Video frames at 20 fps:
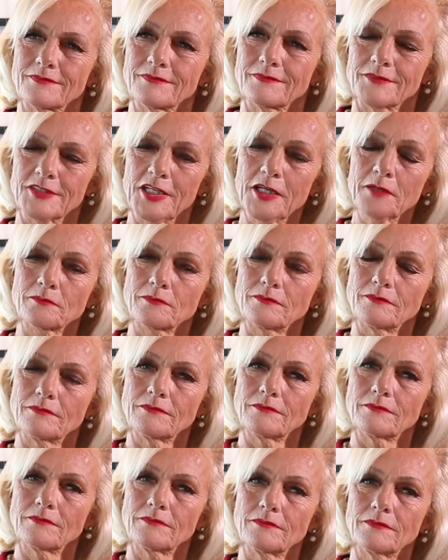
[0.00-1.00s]
Yep.
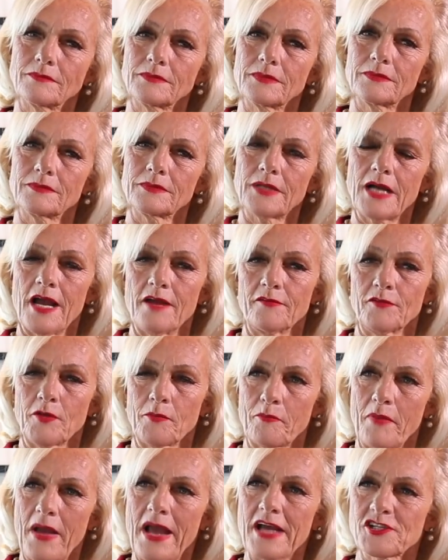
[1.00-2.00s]
I have the
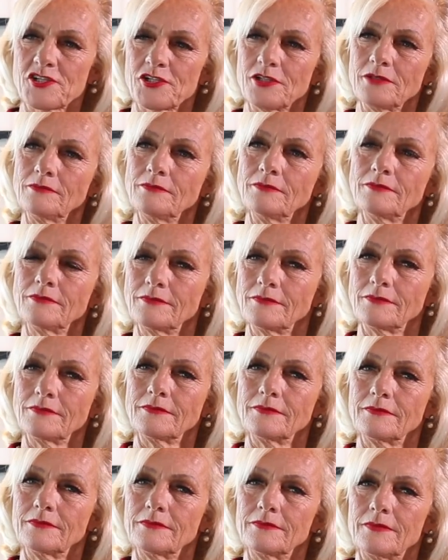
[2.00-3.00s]
passion,
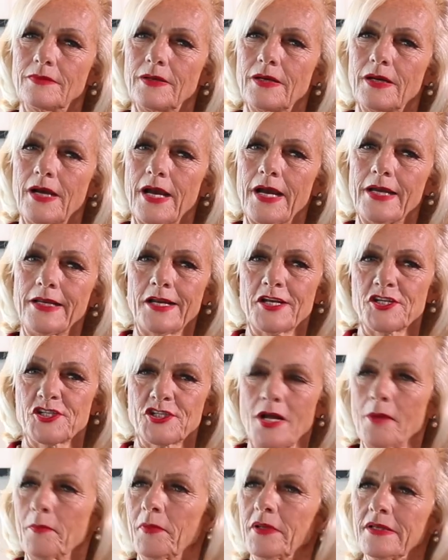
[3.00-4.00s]
and I
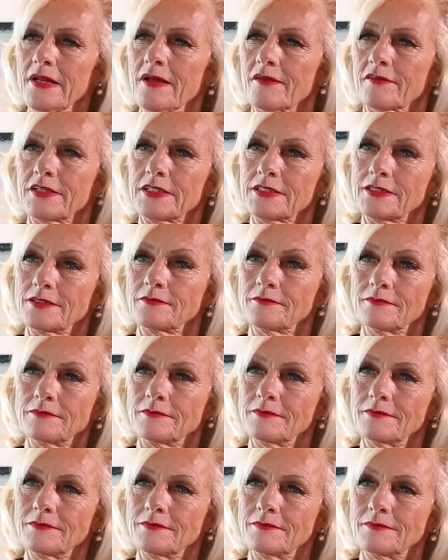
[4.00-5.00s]
stop at nothing.
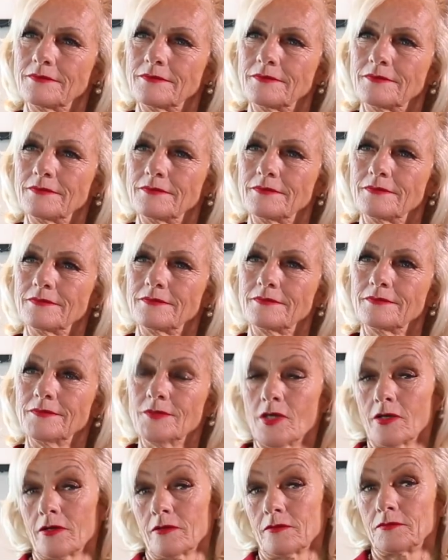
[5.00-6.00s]

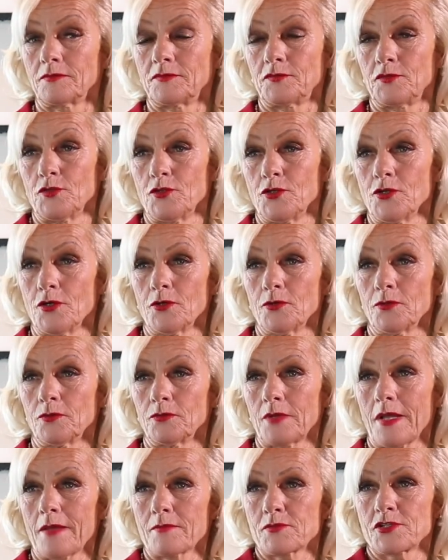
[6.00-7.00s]
Now, if you know,
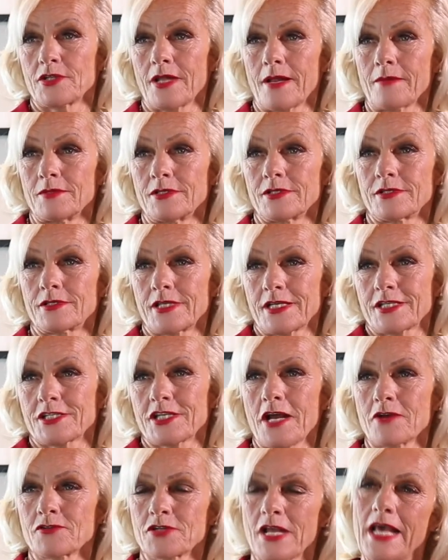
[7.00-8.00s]
Amsterdam is 6
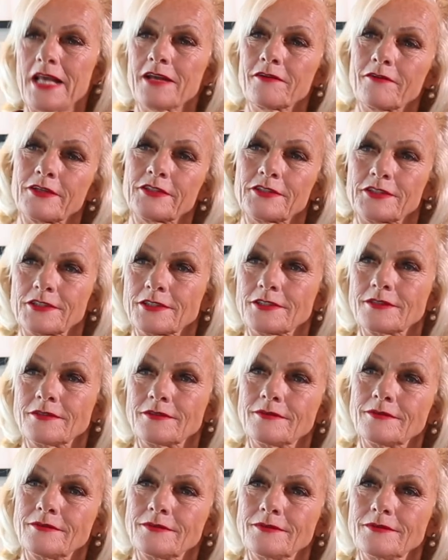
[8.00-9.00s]
hours ahead of us.
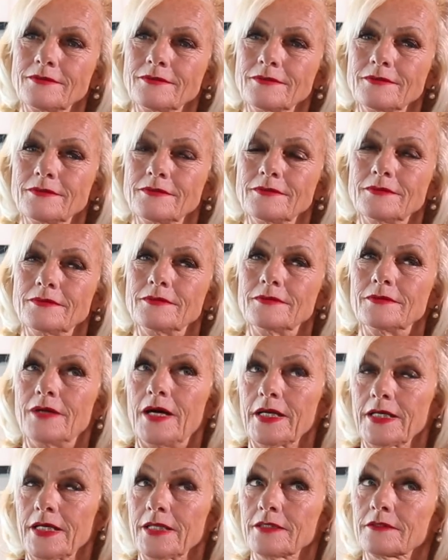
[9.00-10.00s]

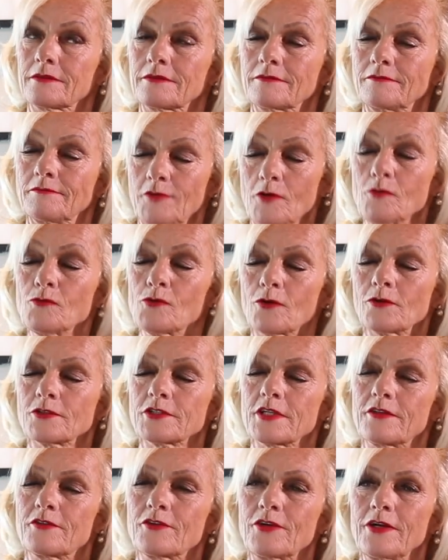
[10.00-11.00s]
I get phone calls
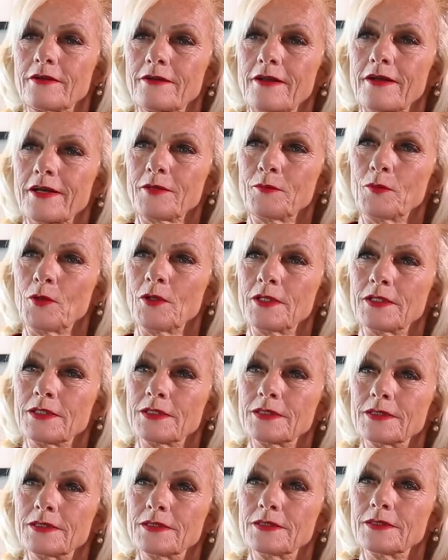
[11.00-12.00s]
at 3 o'clock in the morning,
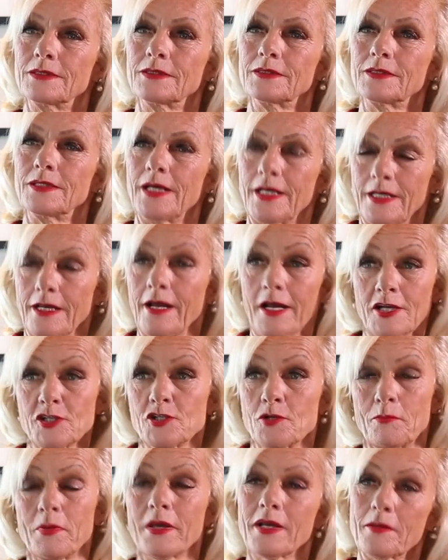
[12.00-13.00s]
and I actually
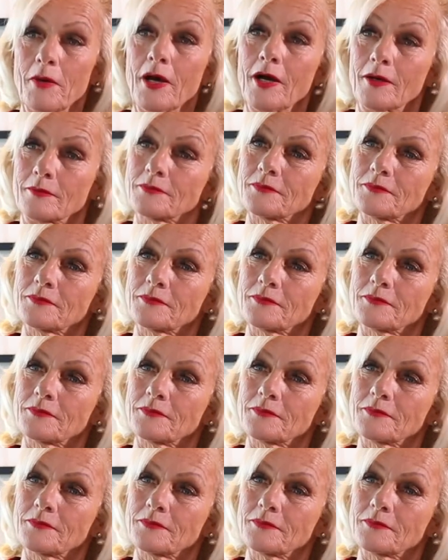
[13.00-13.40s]
pick them up.